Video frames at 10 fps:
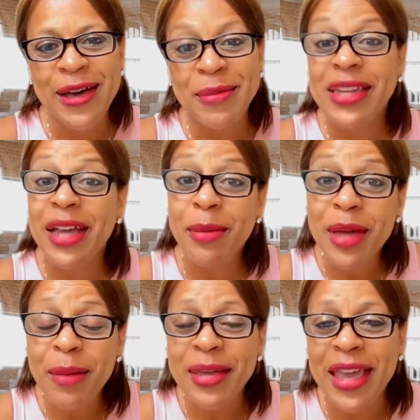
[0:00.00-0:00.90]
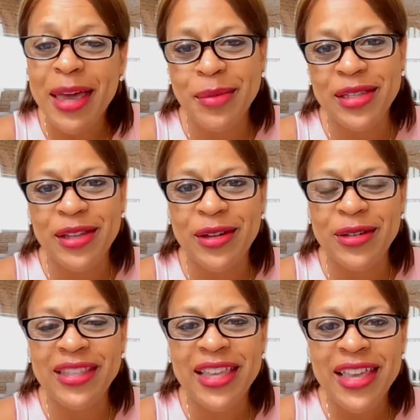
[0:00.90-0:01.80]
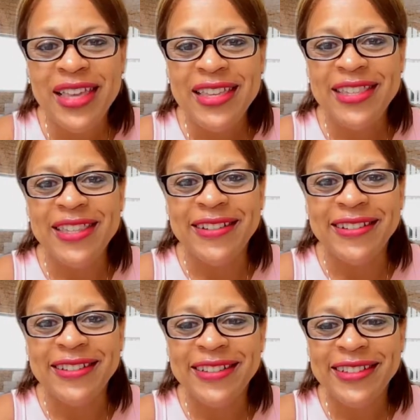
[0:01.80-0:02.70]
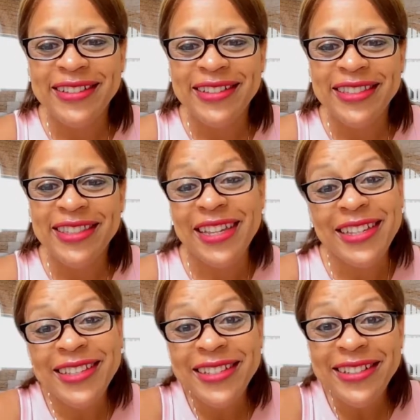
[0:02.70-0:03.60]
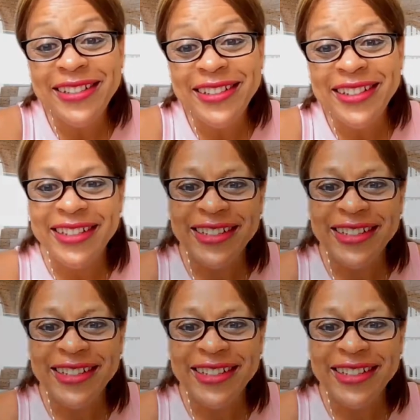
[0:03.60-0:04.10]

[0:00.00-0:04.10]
in upcoming episodes. So stay tuned.